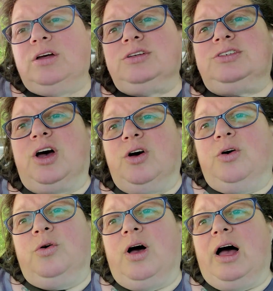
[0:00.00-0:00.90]

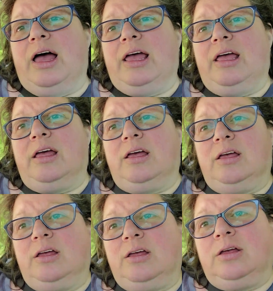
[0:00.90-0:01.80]
So I
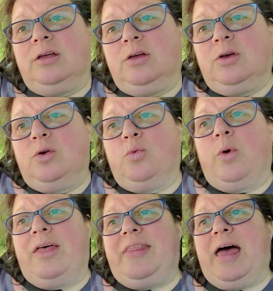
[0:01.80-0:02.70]

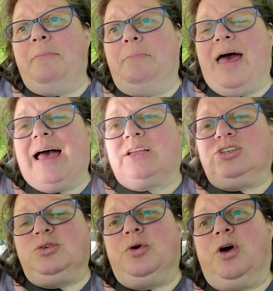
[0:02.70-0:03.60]
ran that back
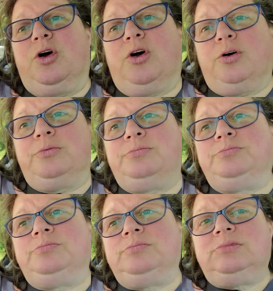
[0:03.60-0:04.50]
to her
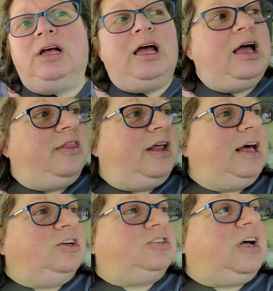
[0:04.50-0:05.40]
and then
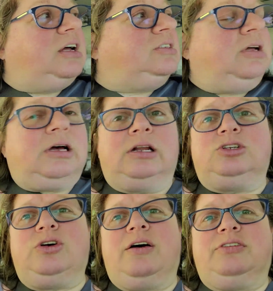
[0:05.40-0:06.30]
I just got stuck in a
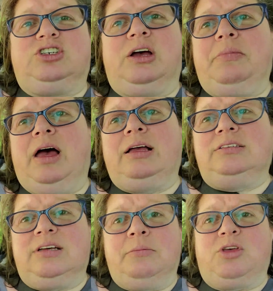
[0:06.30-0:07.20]
traffic jam behind
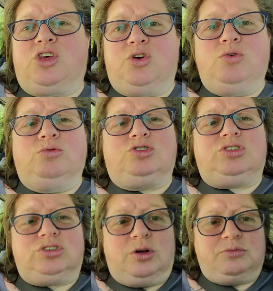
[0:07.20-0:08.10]
some huge,
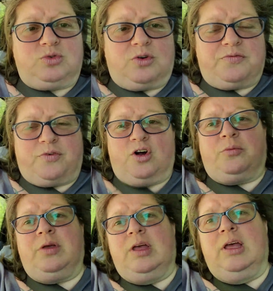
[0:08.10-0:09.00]
some sort of
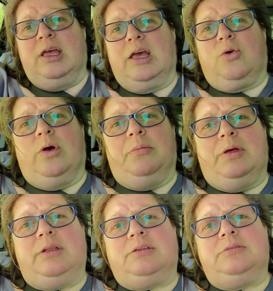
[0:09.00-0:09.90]
farm
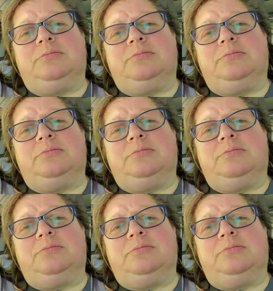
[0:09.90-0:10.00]
equipment.